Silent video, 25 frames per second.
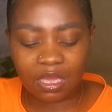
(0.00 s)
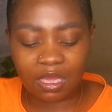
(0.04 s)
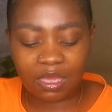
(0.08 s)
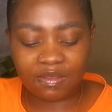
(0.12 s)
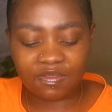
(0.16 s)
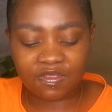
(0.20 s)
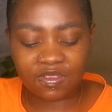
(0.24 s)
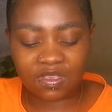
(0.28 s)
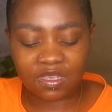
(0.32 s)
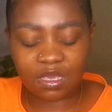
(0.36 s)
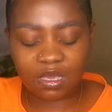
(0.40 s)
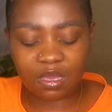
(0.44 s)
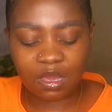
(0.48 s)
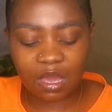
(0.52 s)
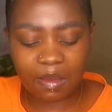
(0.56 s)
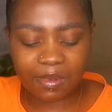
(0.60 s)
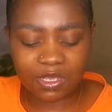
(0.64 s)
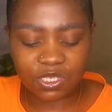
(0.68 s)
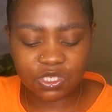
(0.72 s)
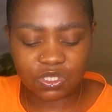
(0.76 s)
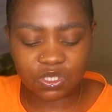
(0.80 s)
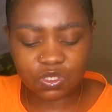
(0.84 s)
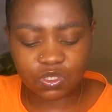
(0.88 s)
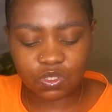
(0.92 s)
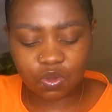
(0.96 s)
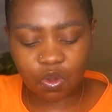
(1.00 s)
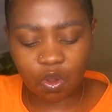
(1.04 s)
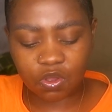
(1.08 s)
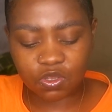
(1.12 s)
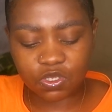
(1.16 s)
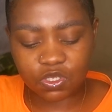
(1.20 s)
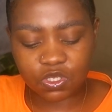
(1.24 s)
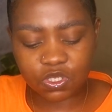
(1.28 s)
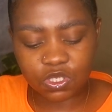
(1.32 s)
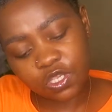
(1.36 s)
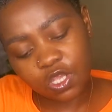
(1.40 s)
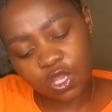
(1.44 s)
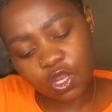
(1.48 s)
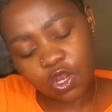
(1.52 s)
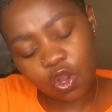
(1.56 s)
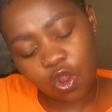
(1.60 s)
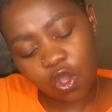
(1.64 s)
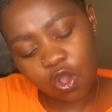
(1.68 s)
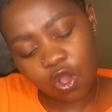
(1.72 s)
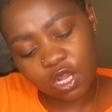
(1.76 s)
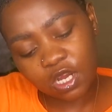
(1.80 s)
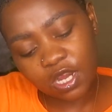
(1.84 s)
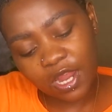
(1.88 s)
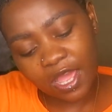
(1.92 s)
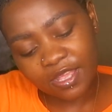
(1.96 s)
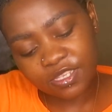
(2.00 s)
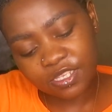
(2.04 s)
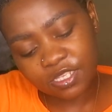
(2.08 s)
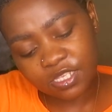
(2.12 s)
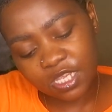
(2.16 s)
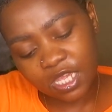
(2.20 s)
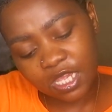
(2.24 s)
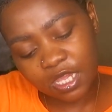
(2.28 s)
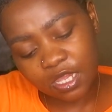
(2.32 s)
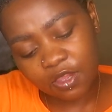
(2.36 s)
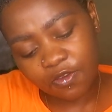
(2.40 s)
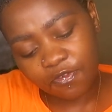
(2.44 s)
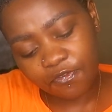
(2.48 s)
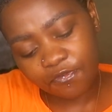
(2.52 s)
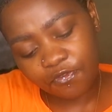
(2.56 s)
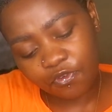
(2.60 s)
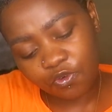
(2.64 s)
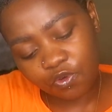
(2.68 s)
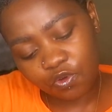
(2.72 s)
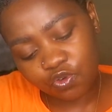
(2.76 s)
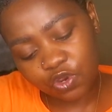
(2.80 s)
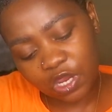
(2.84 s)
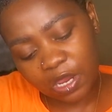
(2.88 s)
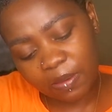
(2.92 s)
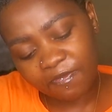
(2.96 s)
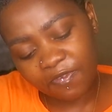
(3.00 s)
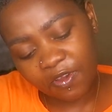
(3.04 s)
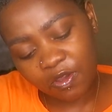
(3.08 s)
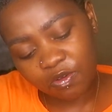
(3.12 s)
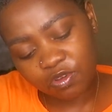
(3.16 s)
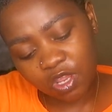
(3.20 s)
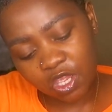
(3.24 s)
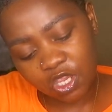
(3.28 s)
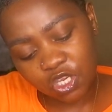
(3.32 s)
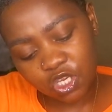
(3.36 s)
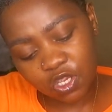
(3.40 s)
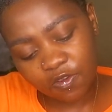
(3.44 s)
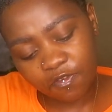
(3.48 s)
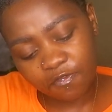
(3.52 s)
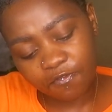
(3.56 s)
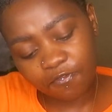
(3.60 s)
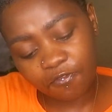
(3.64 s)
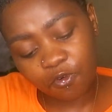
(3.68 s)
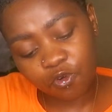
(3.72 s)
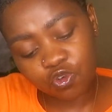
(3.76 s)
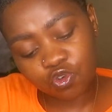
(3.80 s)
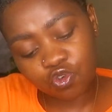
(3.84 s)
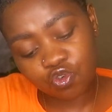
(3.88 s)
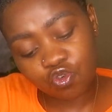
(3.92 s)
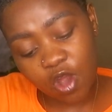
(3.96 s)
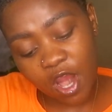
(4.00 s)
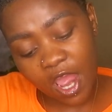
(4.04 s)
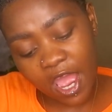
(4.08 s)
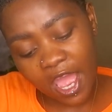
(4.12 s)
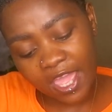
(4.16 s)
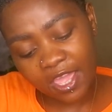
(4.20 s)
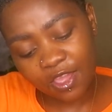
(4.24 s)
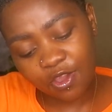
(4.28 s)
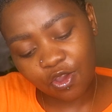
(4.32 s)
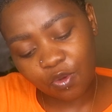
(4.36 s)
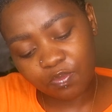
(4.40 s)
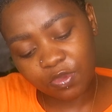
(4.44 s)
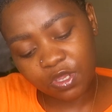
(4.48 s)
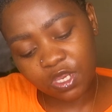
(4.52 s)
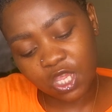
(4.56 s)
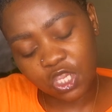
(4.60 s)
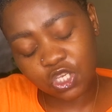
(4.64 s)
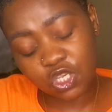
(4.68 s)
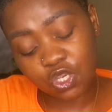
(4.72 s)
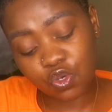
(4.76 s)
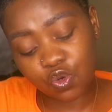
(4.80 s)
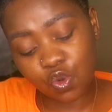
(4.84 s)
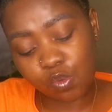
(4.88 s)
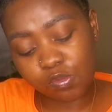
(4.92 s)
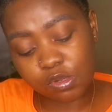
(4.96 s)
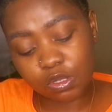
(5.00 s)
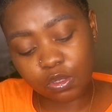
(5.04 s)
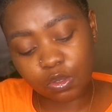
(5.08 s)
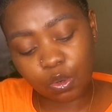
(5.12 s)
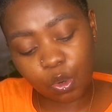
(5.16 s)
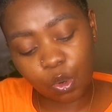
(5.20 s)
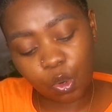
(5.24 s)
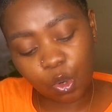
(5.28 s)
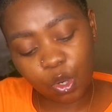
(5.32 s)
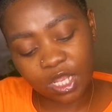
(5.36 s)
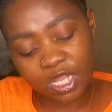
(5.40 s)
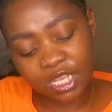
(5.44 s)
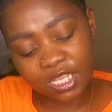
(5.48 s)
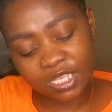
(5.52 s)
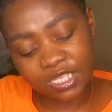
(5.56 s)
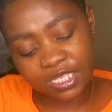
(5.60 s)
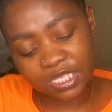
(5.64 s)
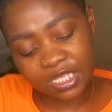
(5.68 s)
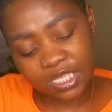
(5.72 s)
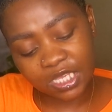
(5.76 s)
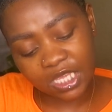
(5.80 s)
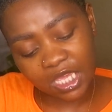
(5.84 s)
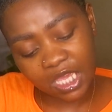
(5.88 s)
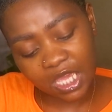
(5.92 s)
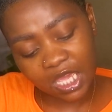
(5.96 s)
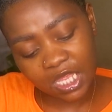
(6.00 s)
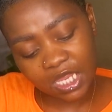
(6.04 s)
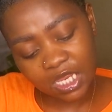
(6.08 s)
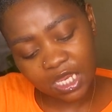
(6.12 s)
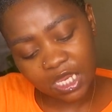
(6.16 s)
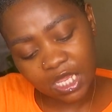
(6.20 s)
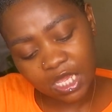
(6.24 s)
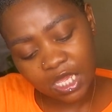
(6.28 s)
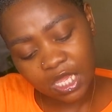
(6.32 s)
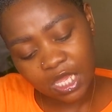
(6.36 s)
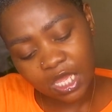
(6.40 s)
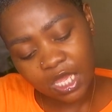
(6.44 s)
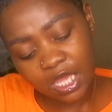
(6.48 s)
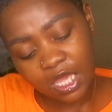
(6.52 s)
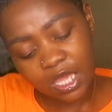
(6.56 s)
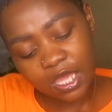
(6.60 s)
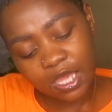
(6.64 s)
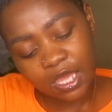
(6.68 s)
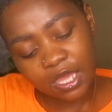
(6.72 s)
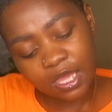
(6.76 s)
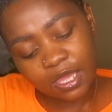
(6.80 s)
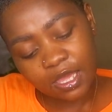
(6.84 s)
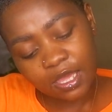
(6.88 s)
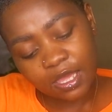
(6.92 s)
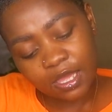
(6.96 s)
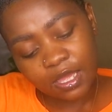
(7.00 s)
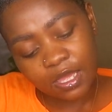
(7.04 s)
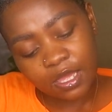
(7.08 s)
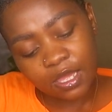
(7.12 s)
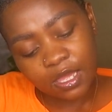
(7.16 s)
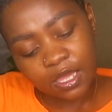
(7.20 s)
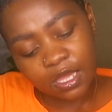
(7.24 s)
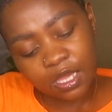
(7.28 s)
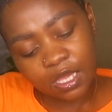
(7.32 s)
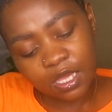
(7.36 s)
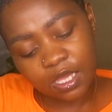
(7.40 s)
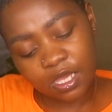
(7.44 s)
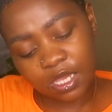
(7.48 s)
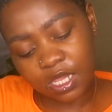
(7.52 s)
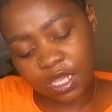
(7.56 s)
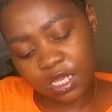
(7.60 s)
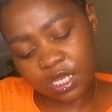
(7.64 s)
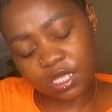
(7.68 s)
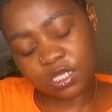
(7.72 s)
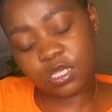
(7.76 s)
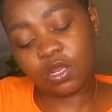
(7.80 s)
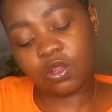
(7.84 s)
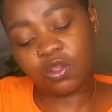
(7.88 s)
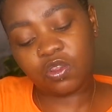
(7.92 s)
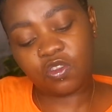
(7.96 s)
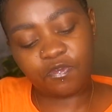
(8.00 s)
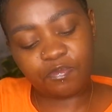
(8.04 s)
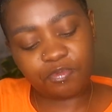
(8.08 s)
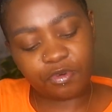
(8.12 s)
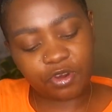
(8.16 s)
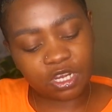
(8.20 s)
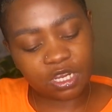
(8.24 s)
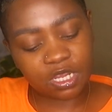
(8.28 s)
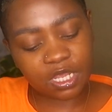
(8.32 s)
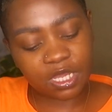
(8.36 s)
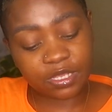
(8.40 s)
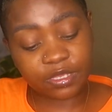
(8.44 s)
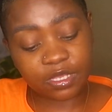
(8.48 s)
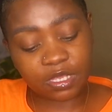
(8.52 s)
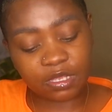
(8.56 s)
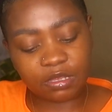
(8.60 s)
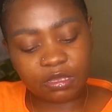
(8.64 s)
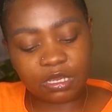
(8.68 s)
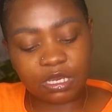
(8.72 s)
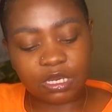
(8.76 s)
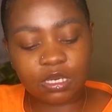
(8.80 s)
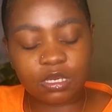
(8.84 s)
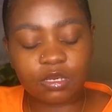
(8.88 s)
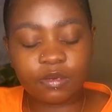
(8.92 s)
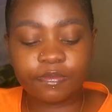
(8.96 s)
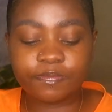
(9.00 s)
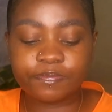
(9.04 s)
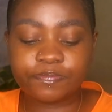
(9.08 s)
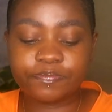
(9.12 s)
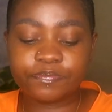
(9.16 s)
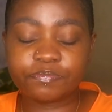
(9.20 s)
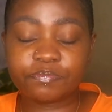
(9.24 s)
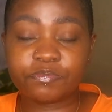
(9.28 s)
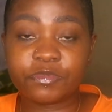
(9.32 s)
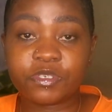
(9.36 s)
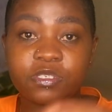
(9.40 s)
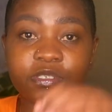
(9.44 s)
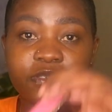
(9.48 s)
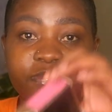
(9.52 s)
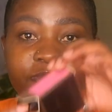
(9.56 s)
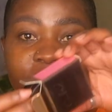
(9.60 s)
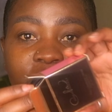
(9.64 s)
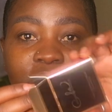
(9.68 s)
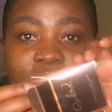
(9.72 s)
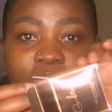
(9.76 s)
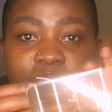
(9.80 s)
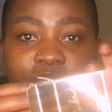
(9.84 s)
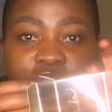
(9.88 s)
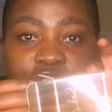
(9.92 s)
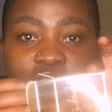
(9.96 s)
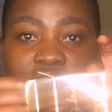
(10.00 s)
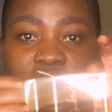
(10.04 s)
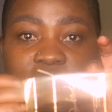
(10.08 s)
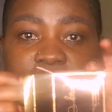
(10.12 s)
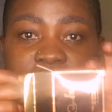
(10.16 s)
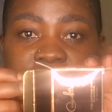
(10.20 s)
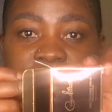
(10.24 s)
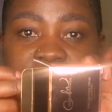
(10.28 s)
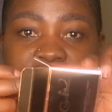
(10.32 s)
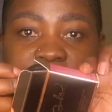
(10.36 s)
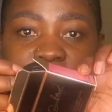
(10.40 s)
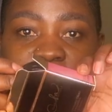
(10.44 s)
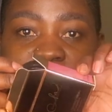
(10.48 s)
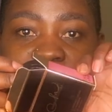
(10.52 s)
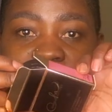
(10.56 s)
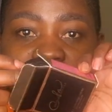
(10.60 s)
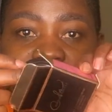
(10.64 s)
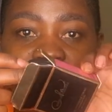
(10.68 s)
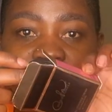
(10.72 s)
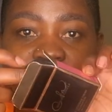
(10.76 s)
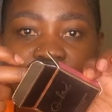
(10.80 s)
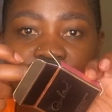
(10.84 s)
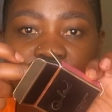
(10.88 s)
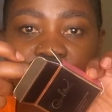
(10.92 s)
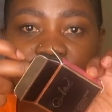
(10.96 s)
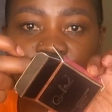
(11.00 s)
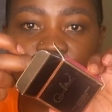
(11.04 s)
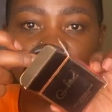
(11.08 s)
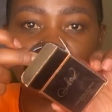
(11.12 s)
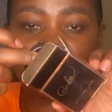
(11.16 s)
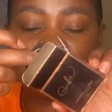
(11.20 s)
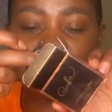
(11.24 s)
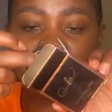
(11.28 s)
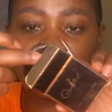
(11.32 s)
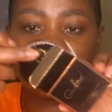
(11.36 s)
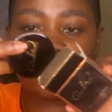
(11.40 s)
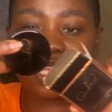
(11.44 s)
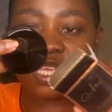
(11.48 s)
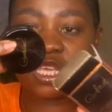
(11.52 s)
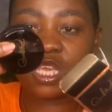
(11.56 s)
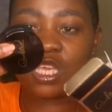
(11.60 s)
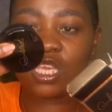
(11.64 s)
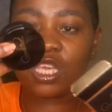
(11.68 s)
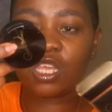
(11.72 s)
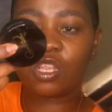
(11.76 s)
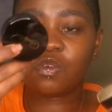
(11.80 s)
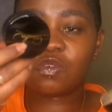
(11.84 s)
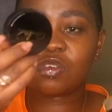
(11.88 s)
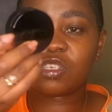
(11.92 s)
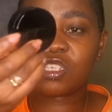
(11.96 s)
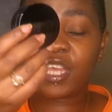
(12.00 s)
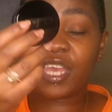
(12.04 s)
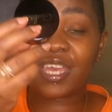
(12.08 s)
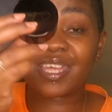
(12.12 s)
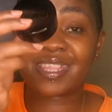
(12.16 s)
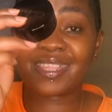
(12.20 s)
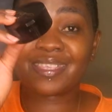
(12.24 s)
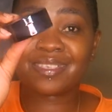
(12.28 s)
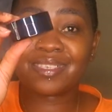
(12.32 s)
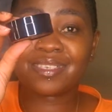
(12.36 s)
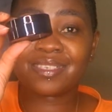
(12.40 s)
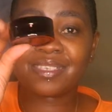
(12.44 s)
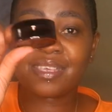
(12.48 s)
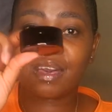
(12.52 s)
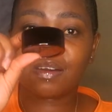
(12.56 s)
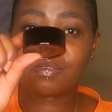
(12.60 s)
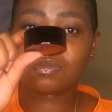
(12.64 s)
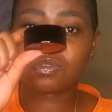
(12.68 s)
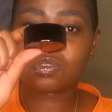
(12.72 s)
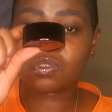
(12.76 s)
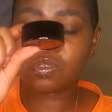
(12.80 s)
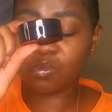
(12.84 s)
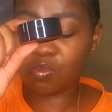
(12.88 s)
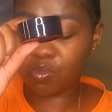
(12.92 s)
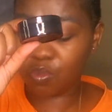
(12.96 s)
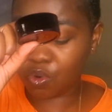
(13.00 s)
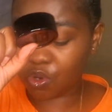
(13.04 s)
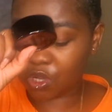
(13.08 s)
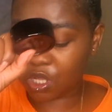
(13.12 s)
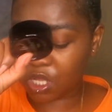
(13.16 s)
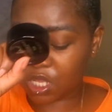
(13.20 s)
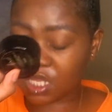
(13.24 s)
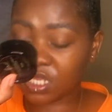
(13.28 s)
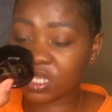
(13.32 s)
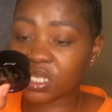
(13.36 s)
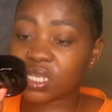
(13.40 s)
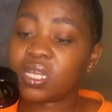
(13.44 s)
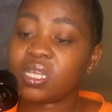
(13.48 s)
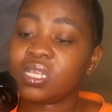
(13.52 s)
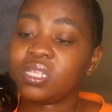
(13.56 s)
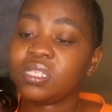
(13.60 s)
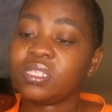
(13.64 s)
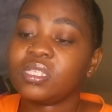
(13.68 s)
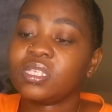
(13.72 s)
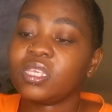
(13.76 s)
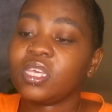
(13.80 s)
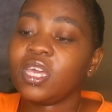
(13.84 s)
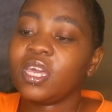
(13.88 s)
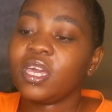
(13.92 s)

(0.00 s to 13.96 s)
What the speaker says: and see how much this costs. It's a long lasting full cream foundation for dry combination normal oily skin. It has a lot of products in there. Yeah, that's basically what that sweetie thingy looks like. This is how small it is.